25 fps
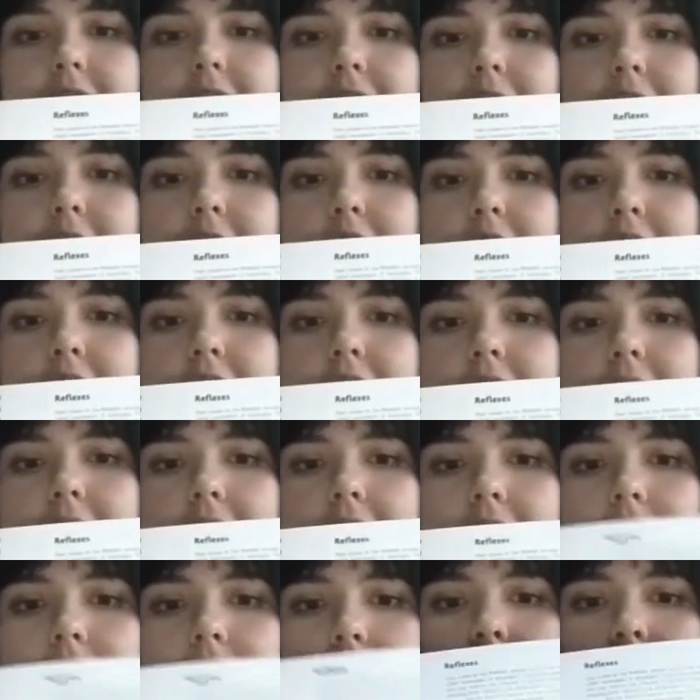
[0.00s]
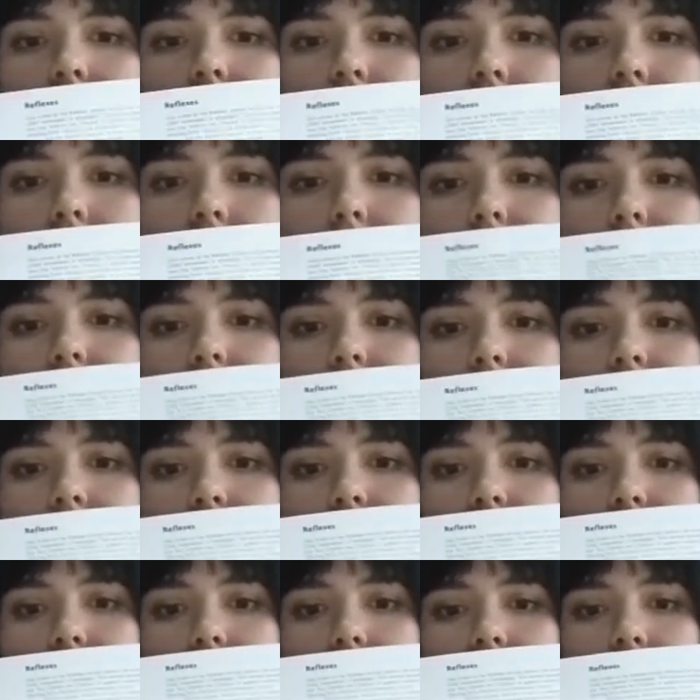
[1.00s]
sections have little
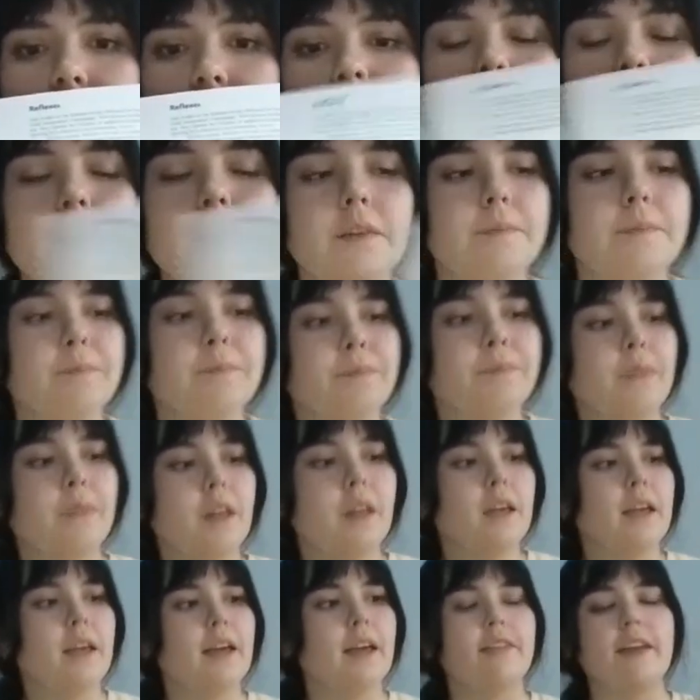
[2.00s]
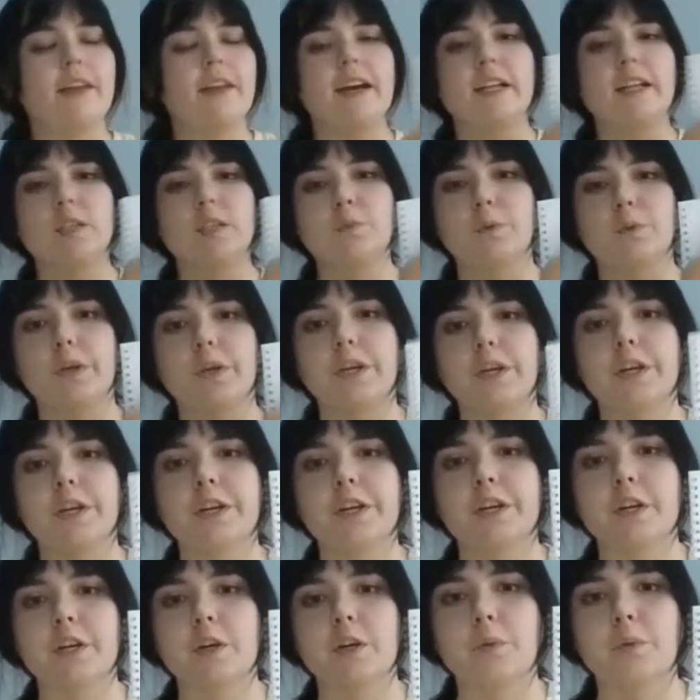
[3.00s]
subsections under them, and that's where you're
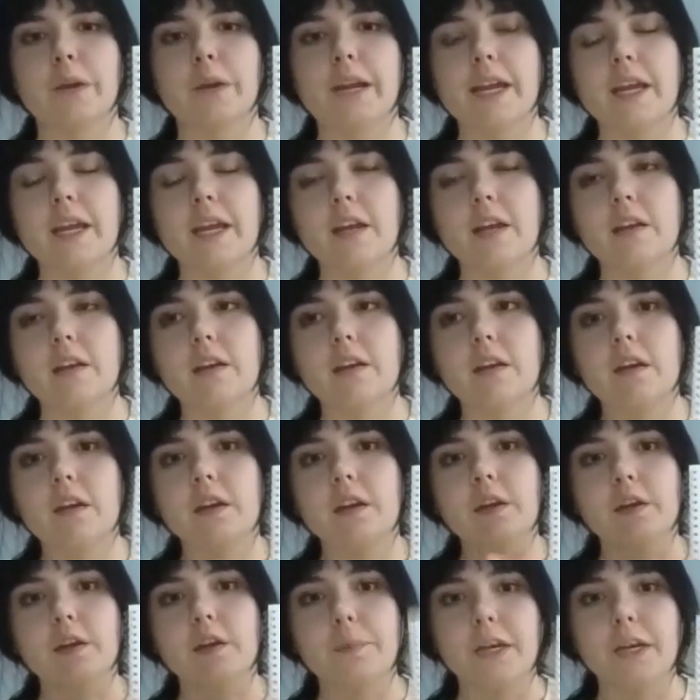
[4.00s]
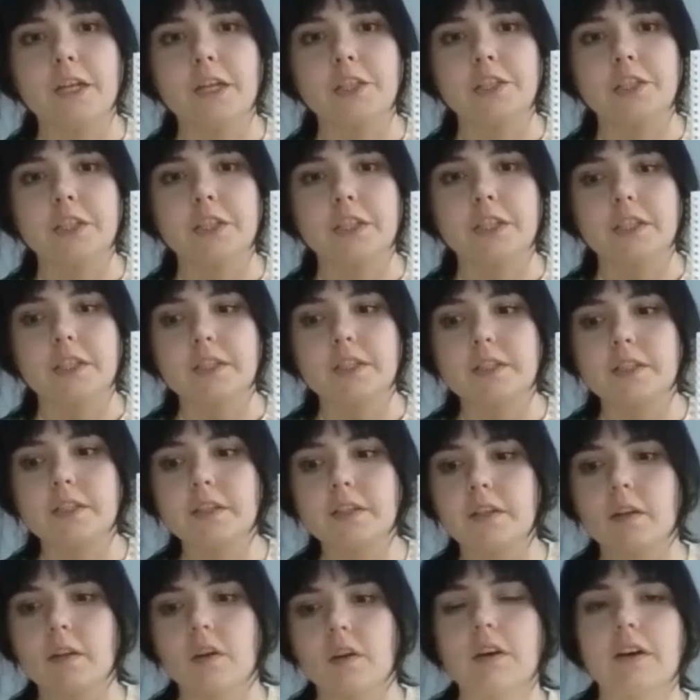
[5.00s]
going to rate your patient
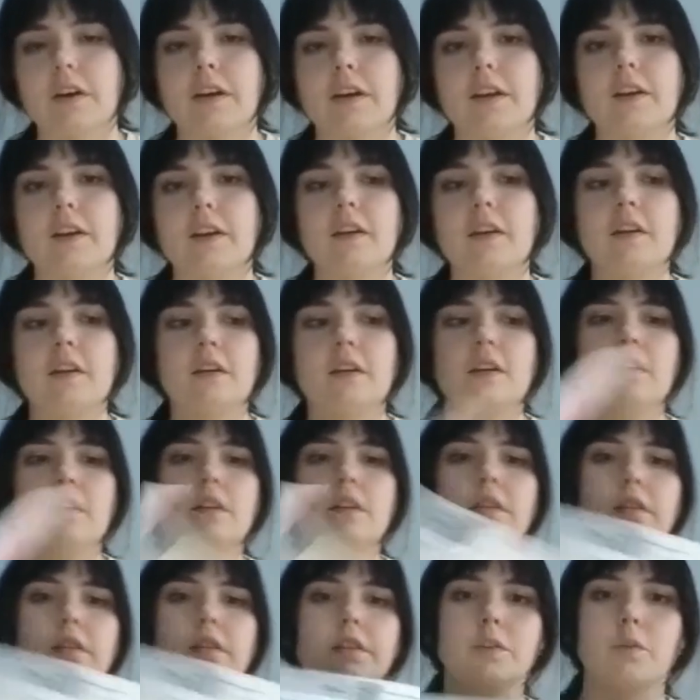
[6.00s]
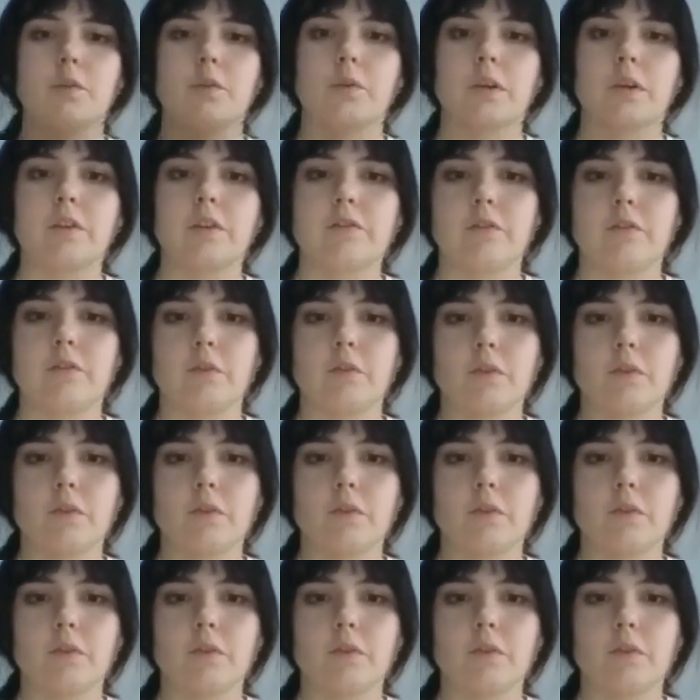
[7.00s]
on the scoring.